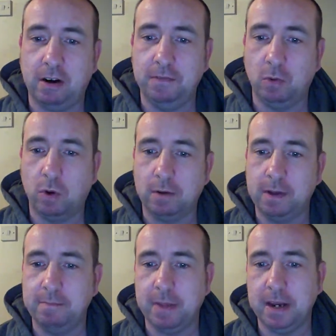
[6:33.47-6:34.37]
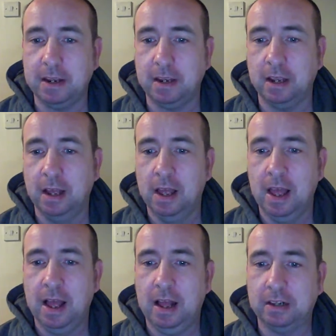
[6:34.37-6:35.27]
of the work by making
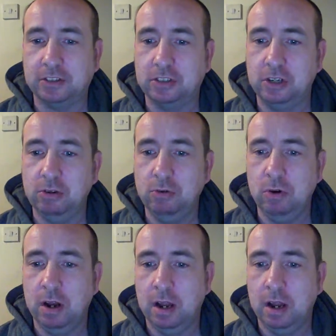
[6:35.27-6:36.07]
a slow